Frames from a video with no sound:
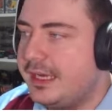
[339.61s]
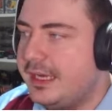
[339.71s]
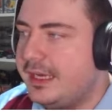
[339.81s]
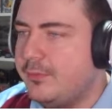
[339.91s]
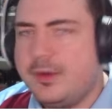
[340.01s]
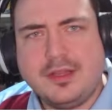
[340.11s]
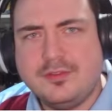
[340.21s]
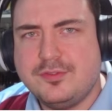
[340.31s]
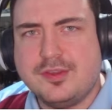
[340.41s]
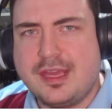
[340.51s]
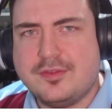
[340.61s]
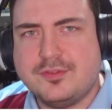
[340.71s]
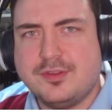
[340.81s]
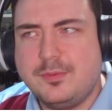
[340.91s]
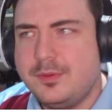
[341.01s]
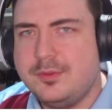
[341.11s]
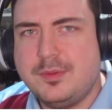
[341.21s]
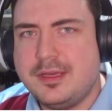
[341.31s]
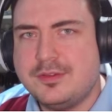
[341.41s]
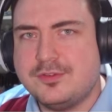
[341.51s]
Uh, what else do they have? To, what,
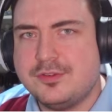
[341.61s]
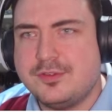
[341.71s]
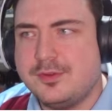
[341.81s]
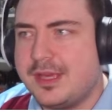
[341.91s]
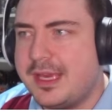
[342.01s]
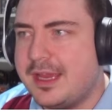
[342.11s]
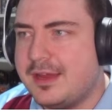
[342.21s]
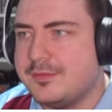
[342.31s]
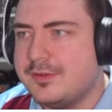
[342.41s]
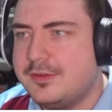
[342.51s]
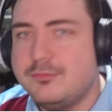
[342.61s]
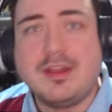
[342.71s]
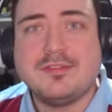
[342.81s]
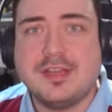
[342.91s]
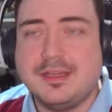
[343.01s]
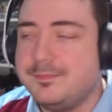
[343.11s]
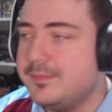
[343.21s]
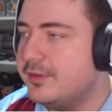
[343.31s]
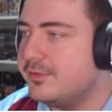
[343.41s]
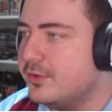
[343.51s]
what else did two K have? Wrestling,
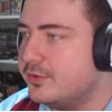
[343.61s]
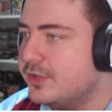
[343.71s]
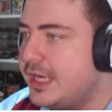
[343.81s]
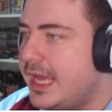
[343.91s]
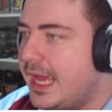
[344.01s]
of course.